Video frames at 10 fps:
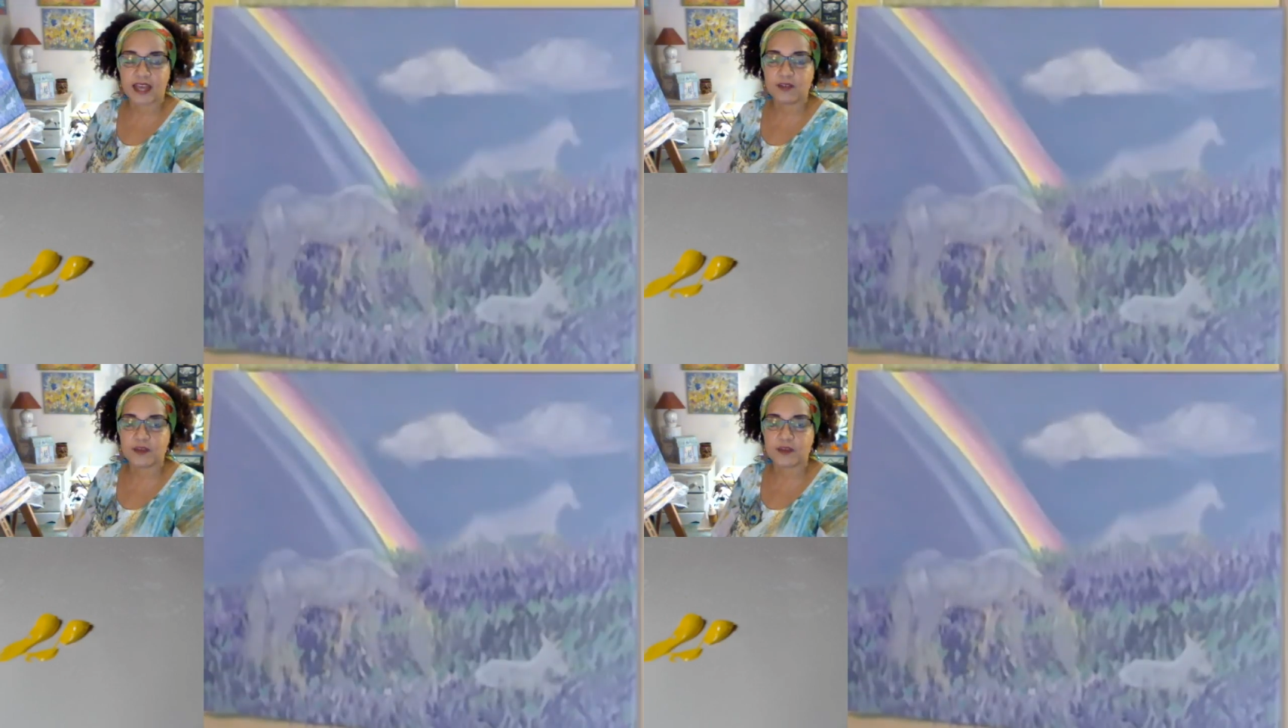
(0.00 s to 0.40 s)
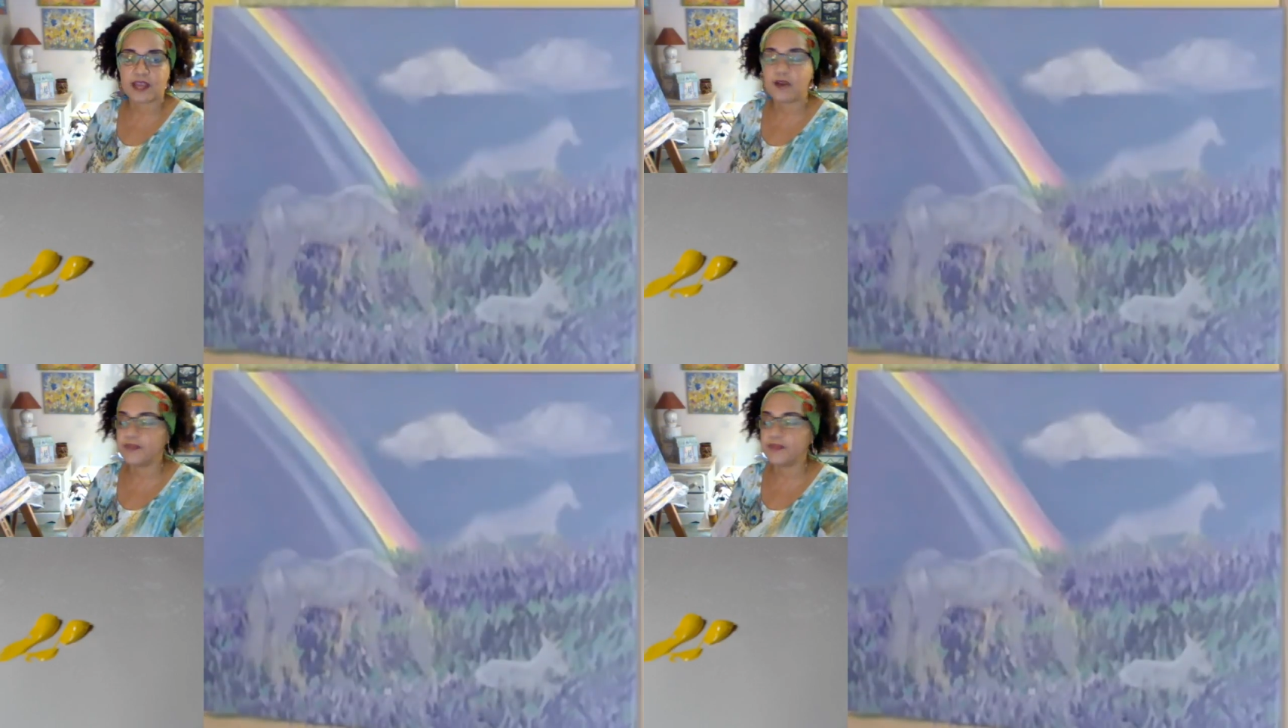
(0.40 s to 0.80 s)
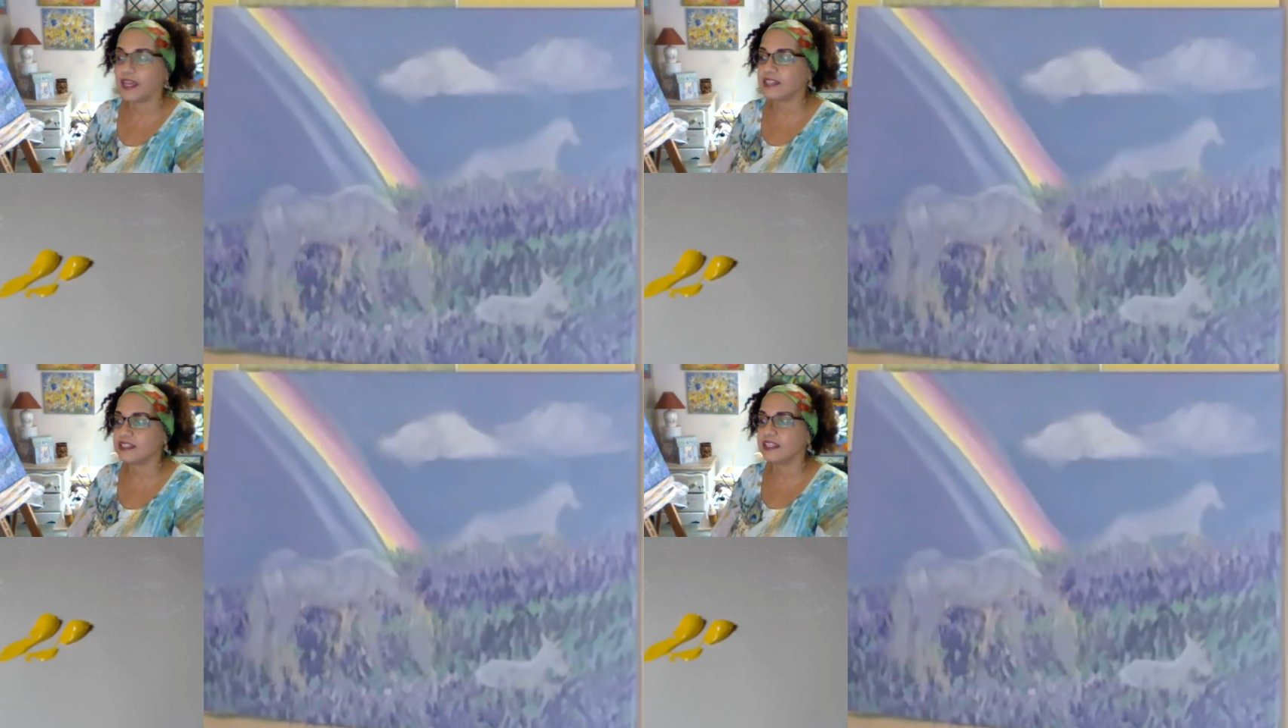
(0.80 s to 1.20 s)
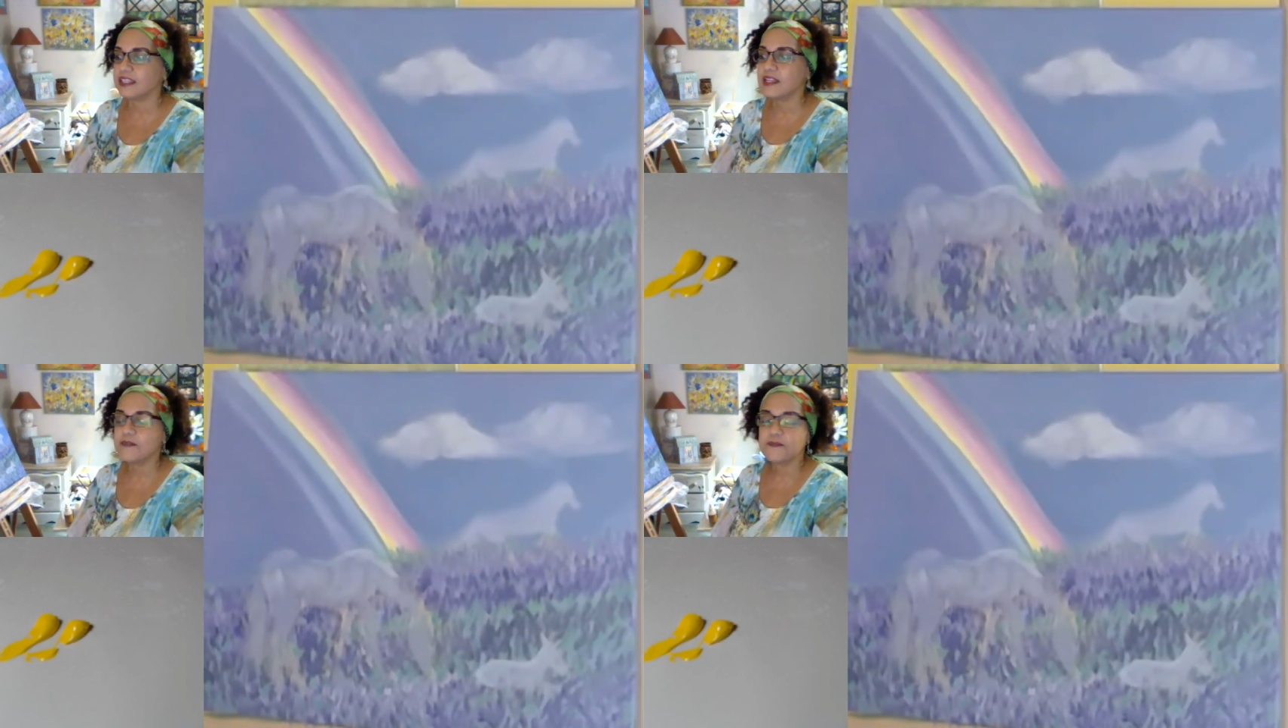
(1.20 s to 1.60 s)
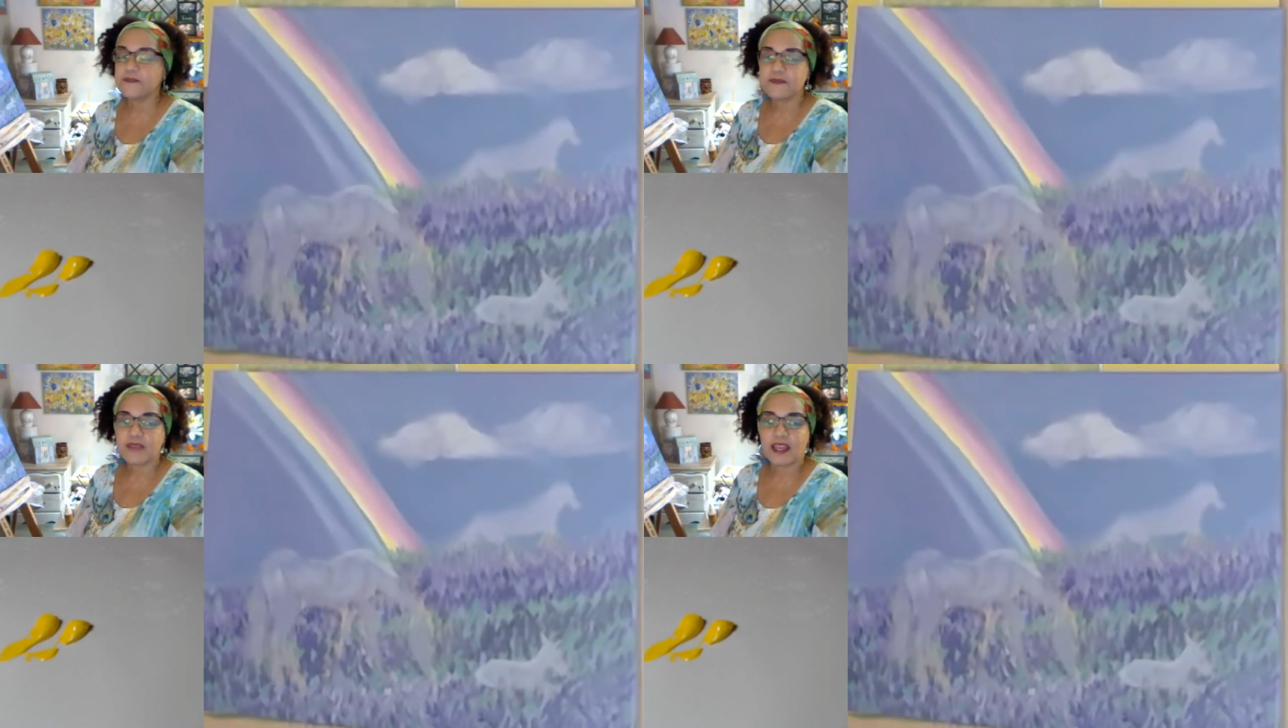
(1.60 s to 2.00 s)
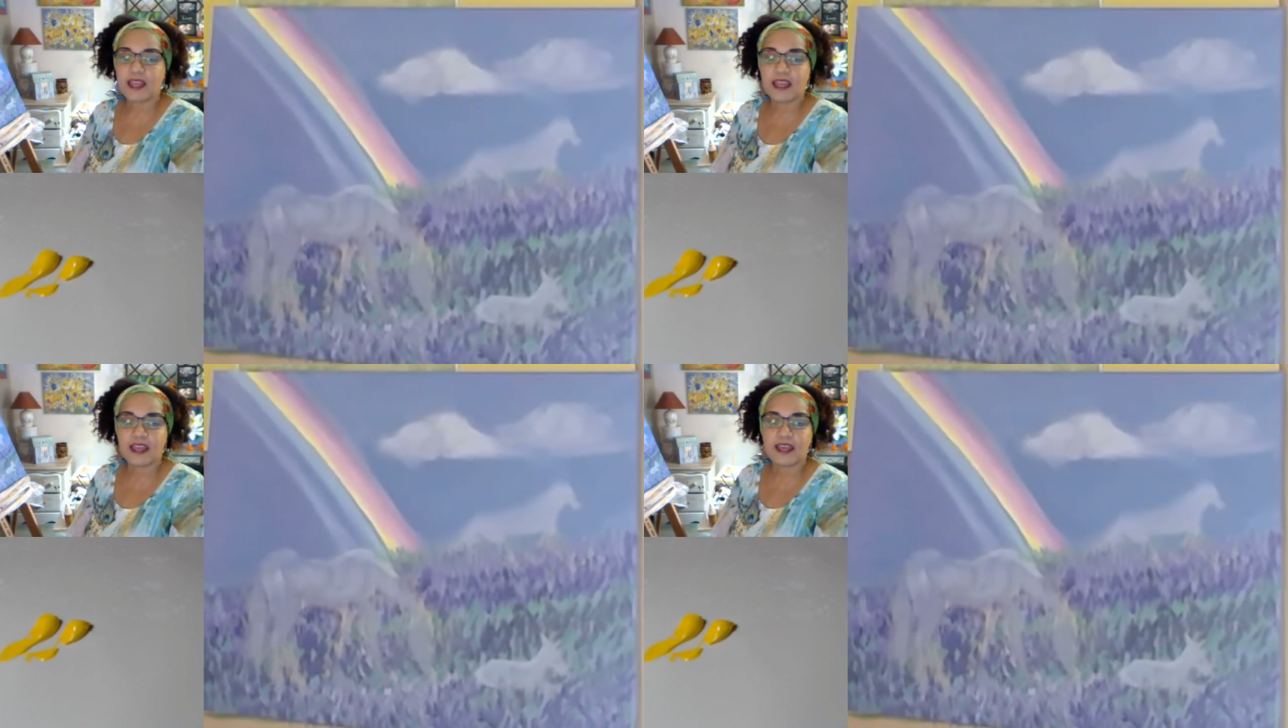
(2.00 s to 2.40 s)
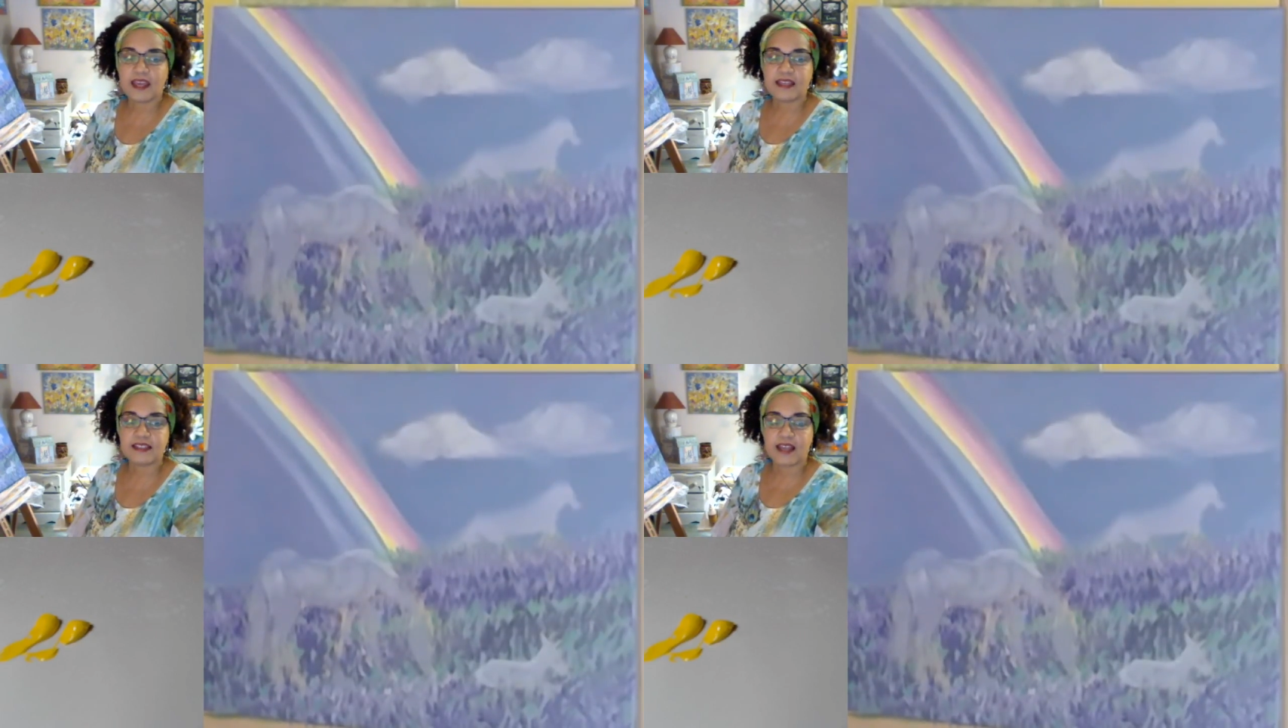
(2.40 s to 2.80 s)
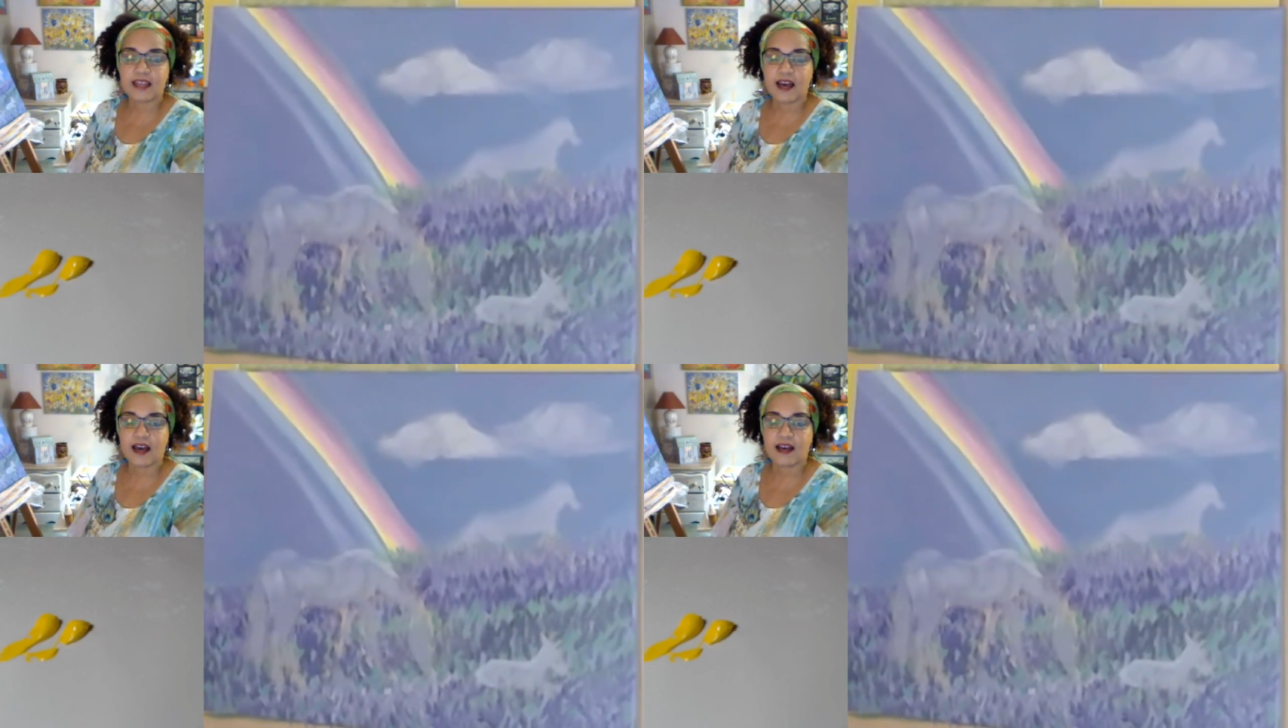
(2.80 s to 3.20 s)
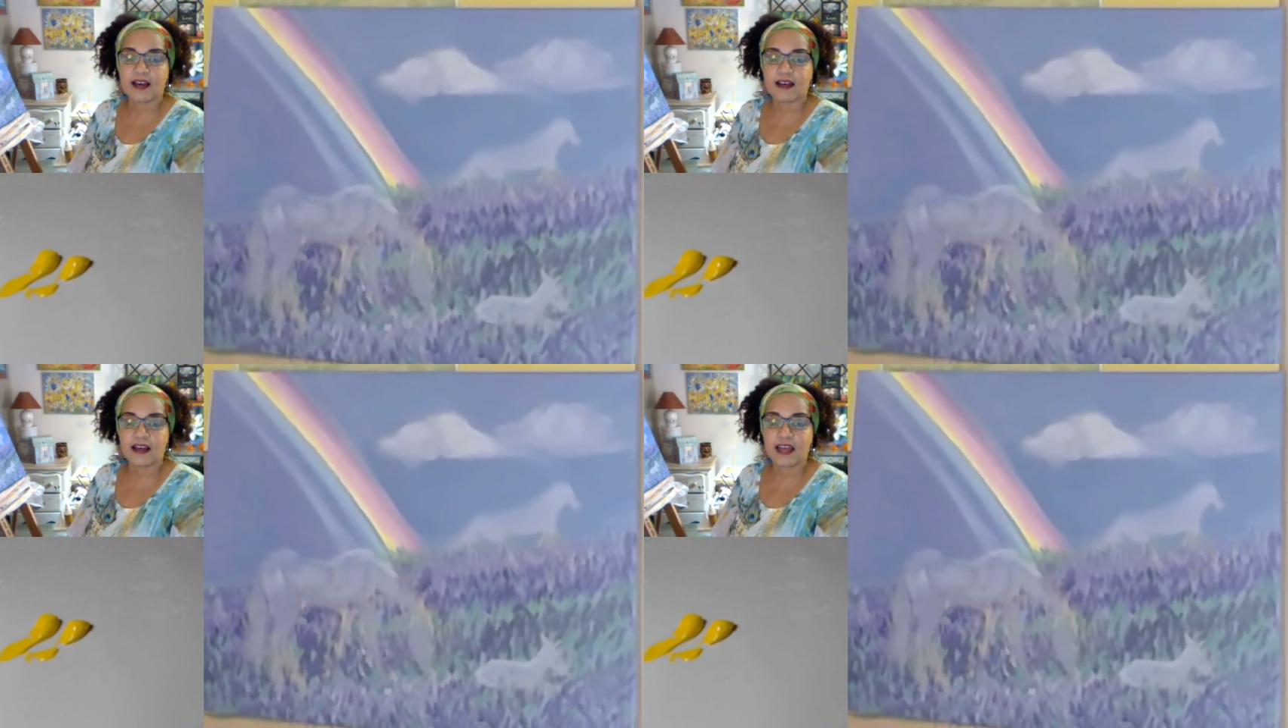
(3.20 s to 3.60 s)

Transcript: without painting, and uh,